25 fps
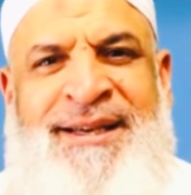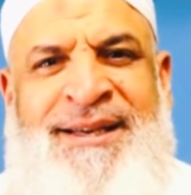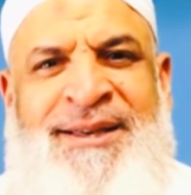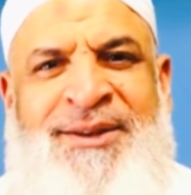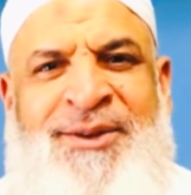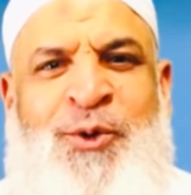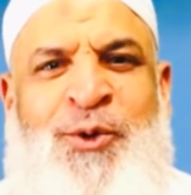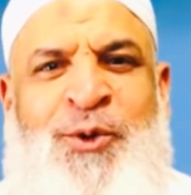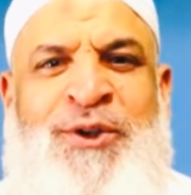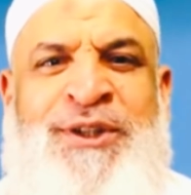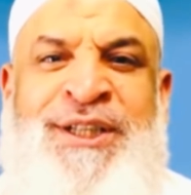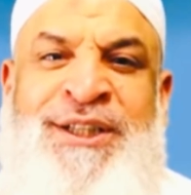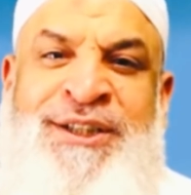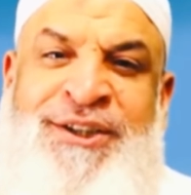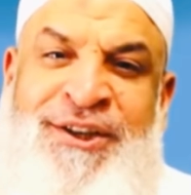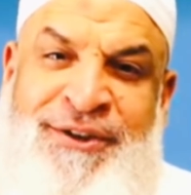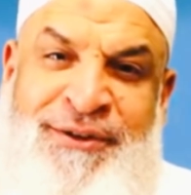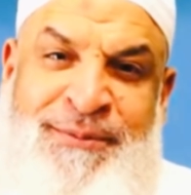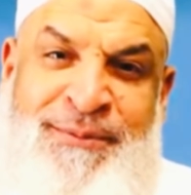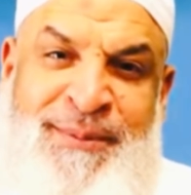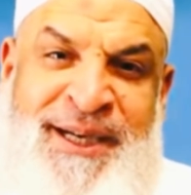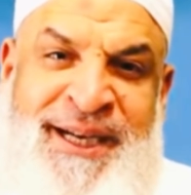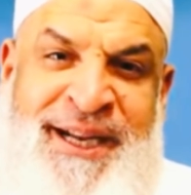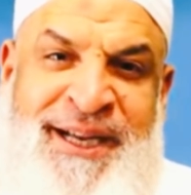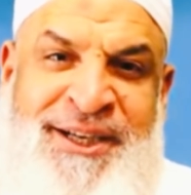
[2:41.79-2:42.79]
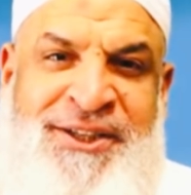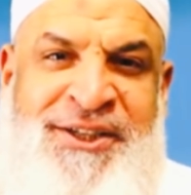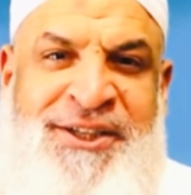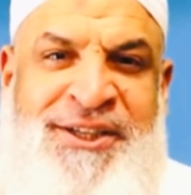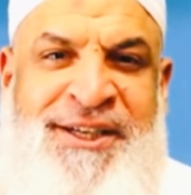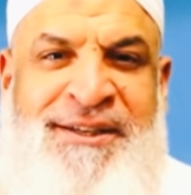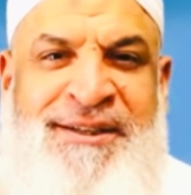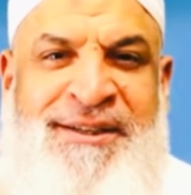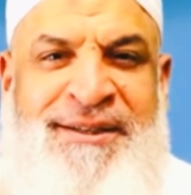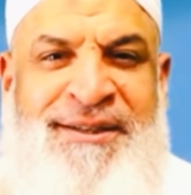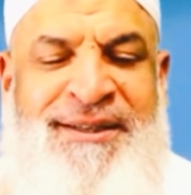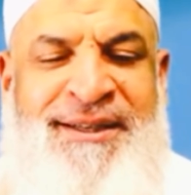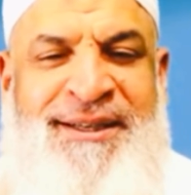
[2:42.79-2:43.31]
your
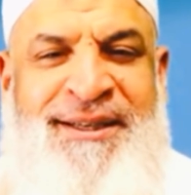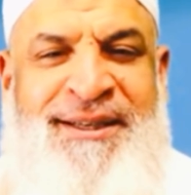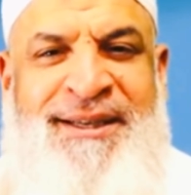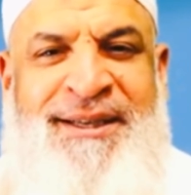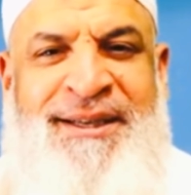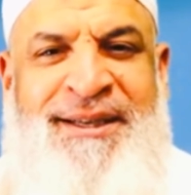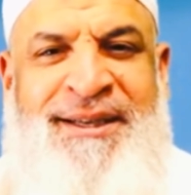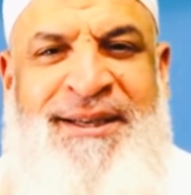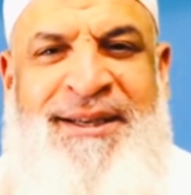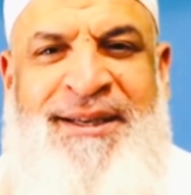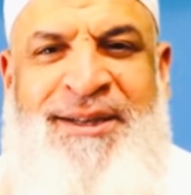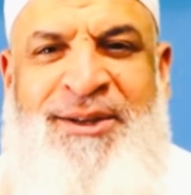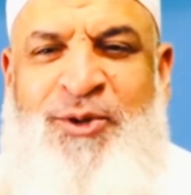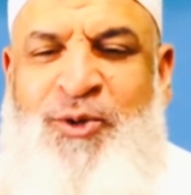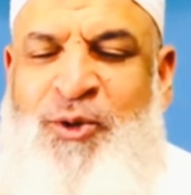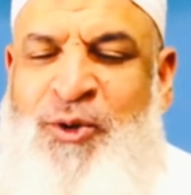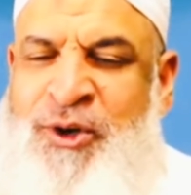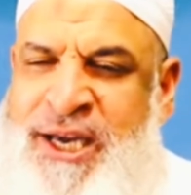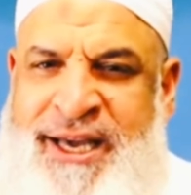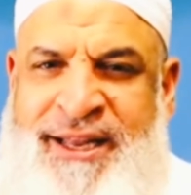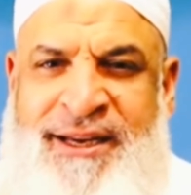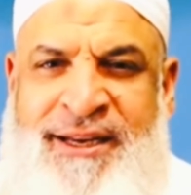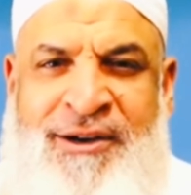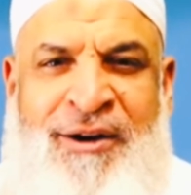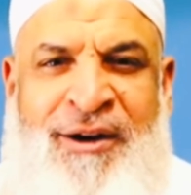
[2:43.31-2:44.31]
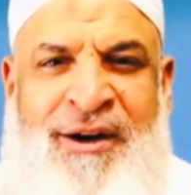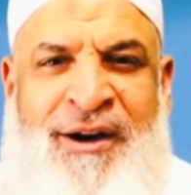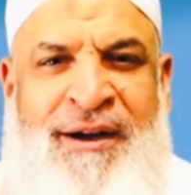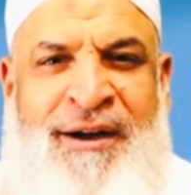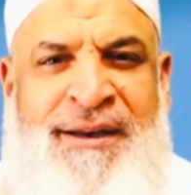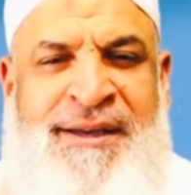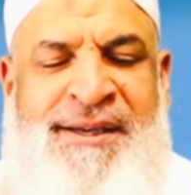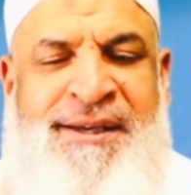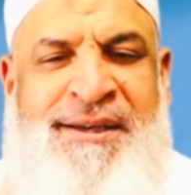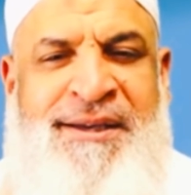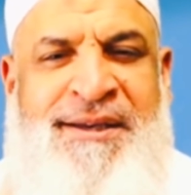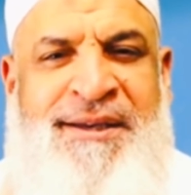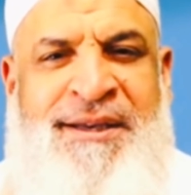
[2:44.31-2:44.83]
determination to carry
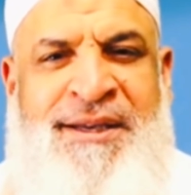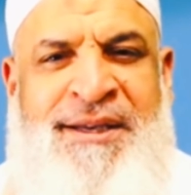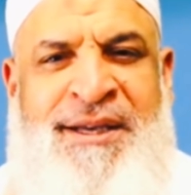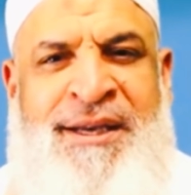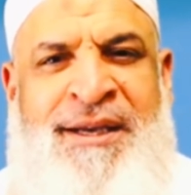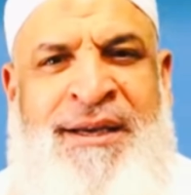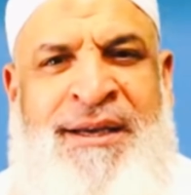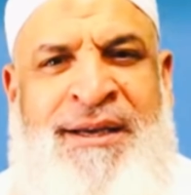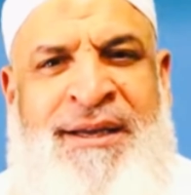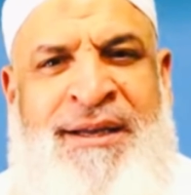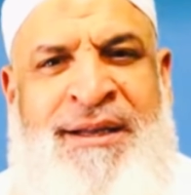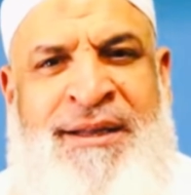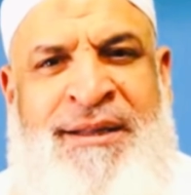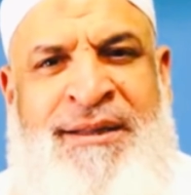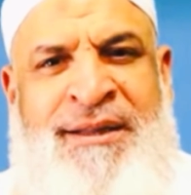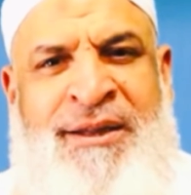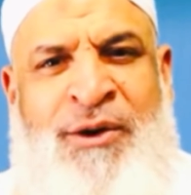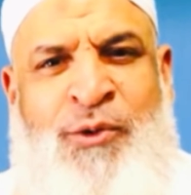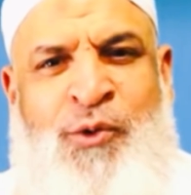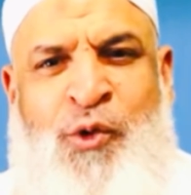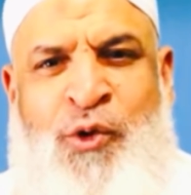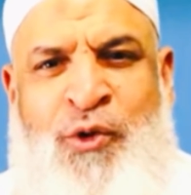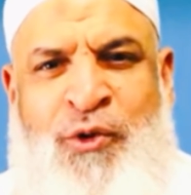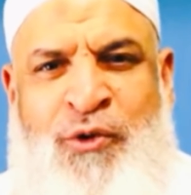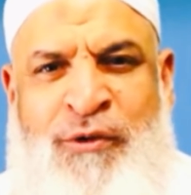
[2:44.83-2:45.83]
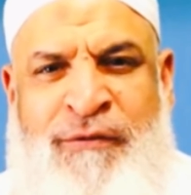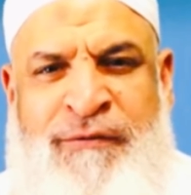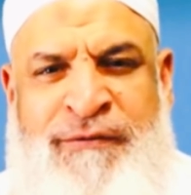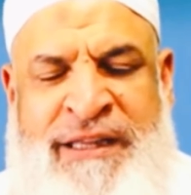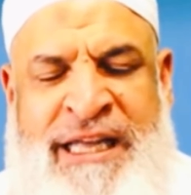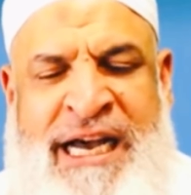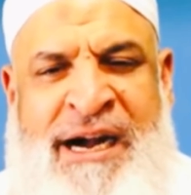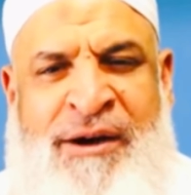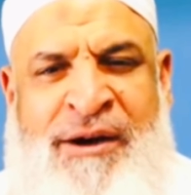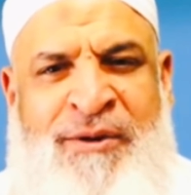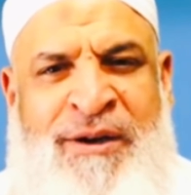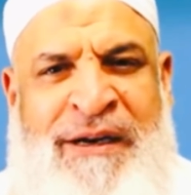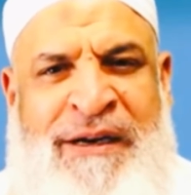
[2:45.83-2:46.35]
on the work of
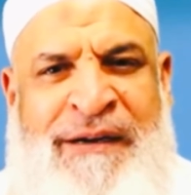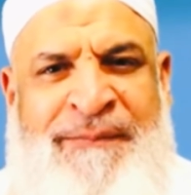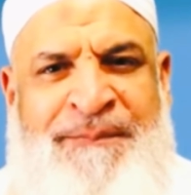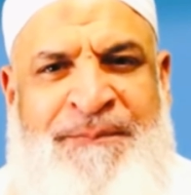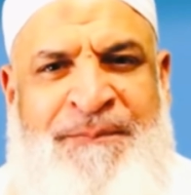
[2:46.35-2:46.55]
da'wah